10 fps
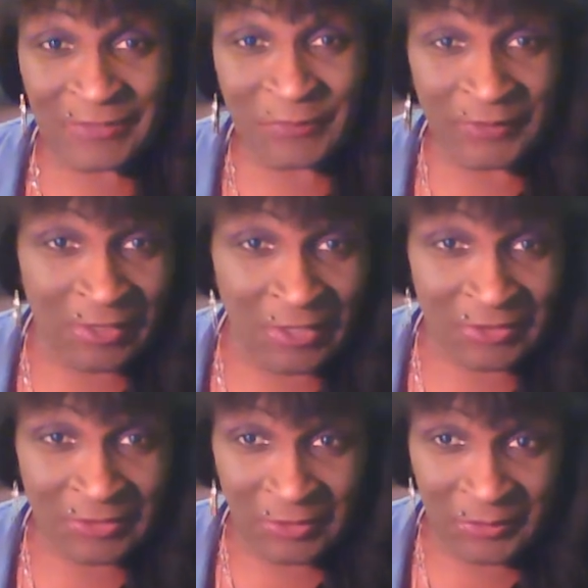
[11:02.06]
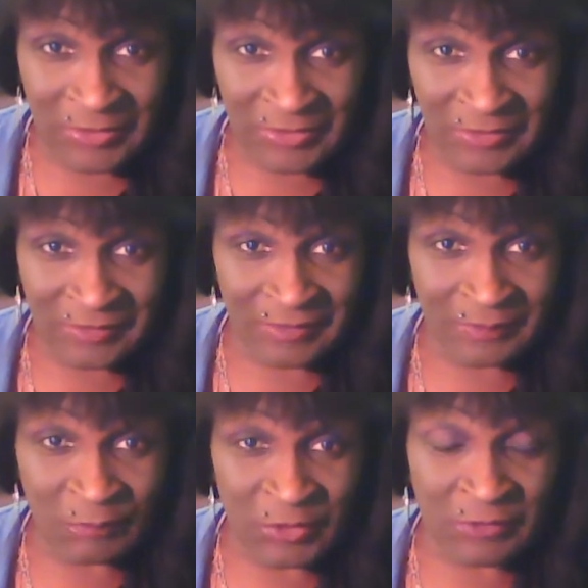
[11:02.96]
for long, slow distance,
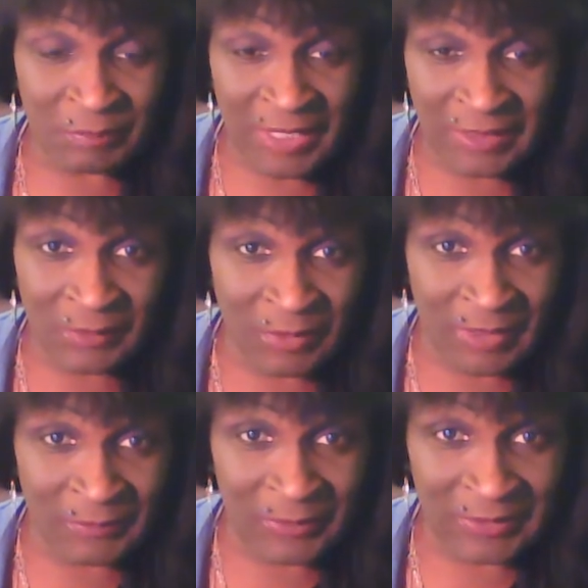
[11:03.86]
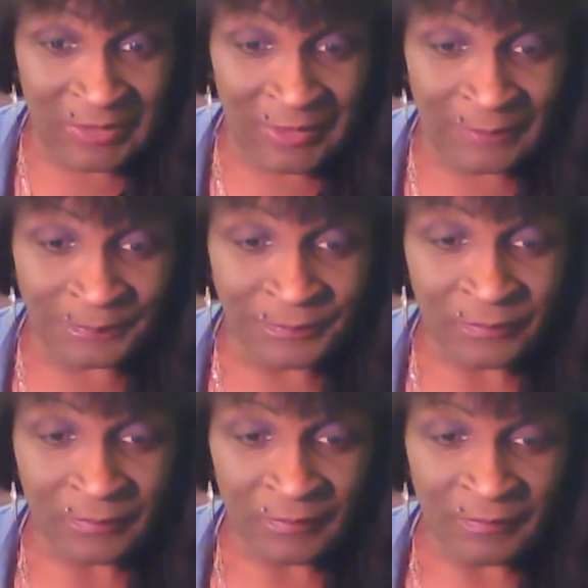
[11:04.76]
which is basically what I'm doing now.
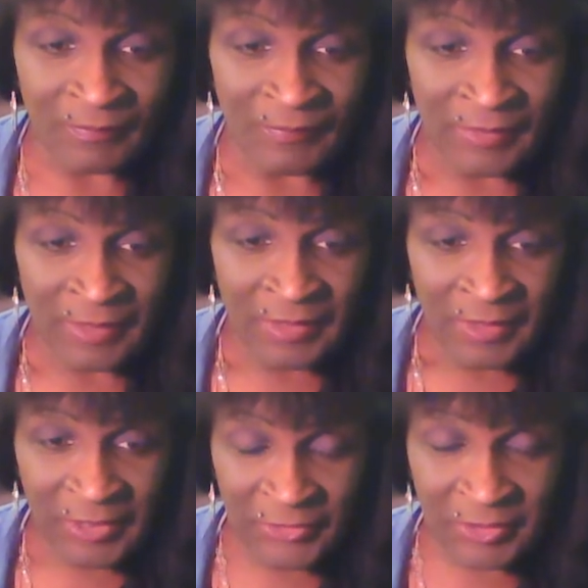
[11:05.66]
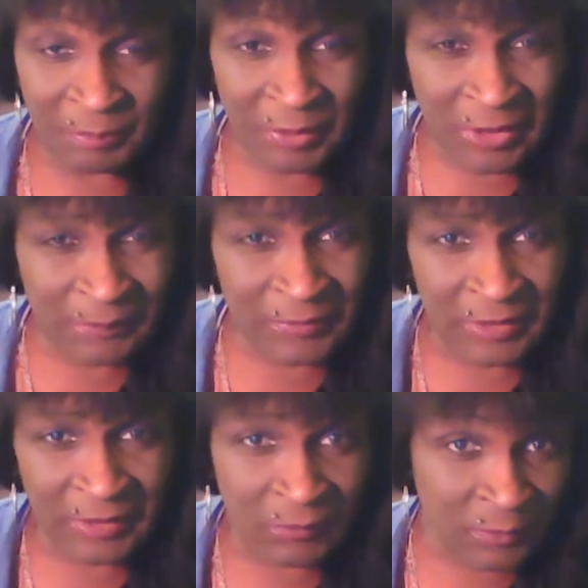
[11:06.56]
It's to build up
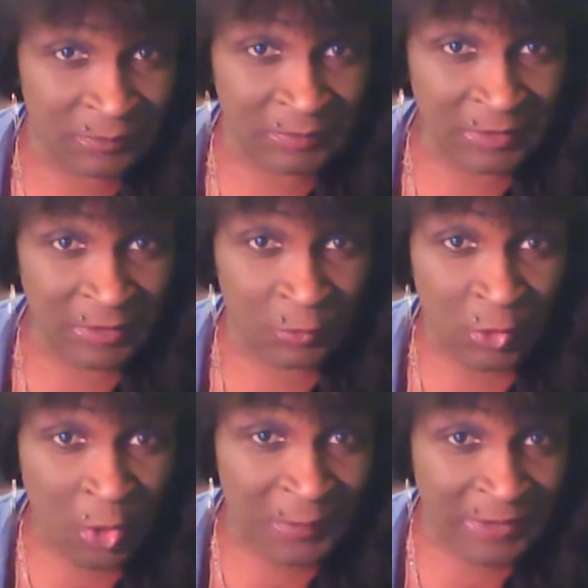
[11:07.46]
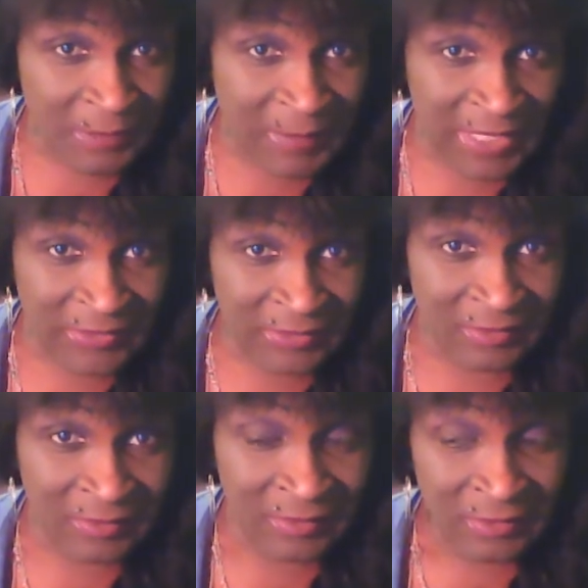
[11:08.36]
the aerobic
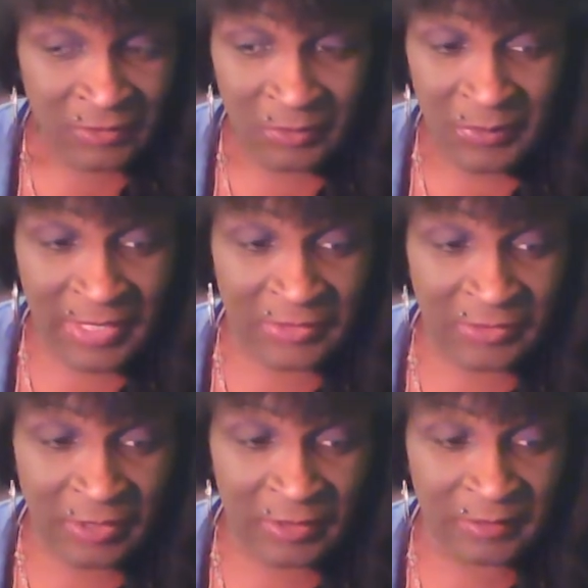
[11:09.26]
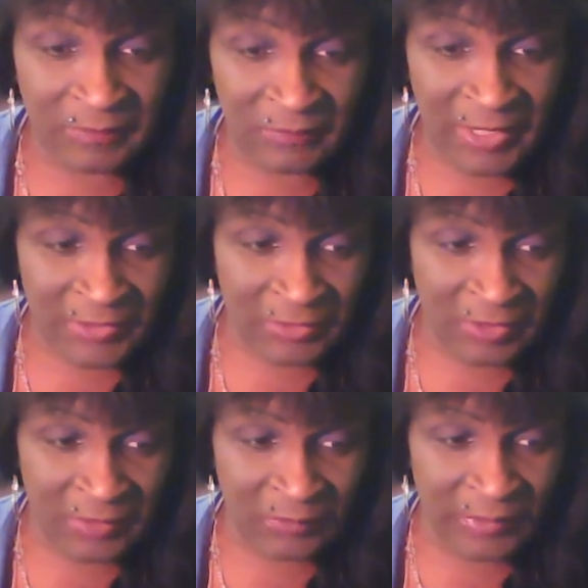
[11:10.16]
capacity. So when I
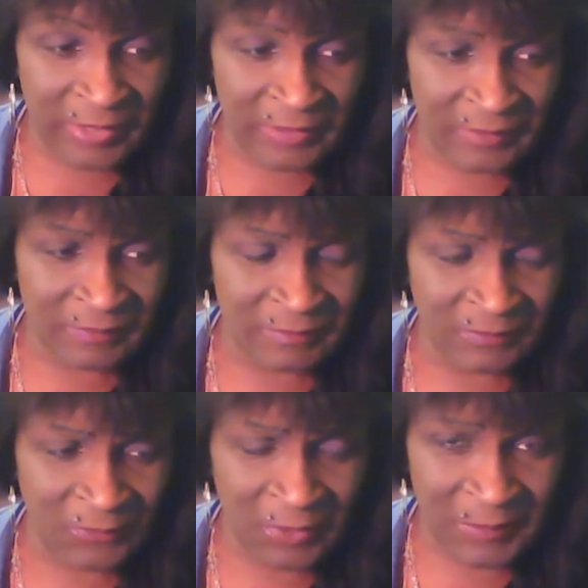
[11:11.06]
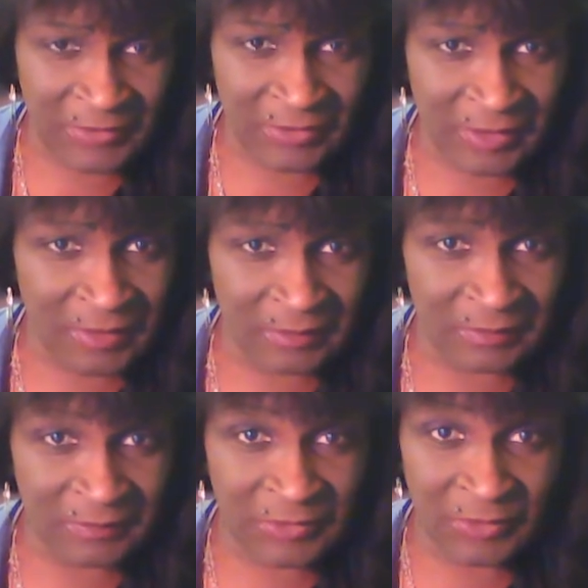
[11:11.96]
started running 4 months ago,
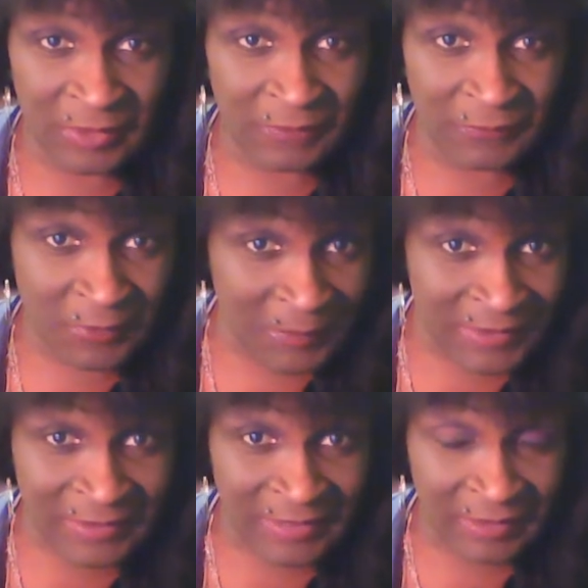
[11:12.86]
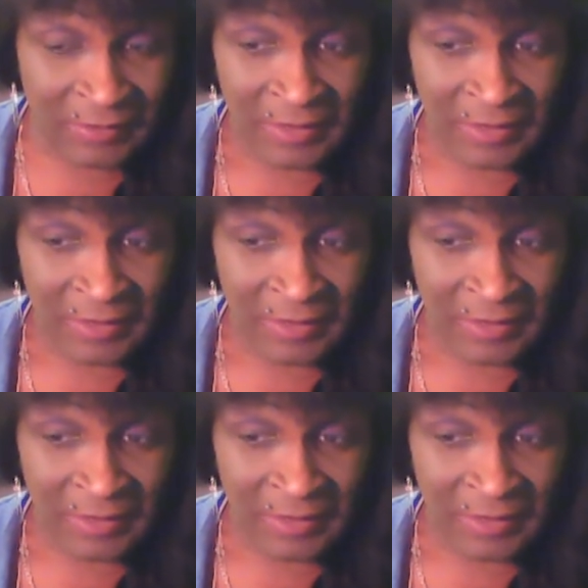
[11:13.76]
it's going on 4 months now.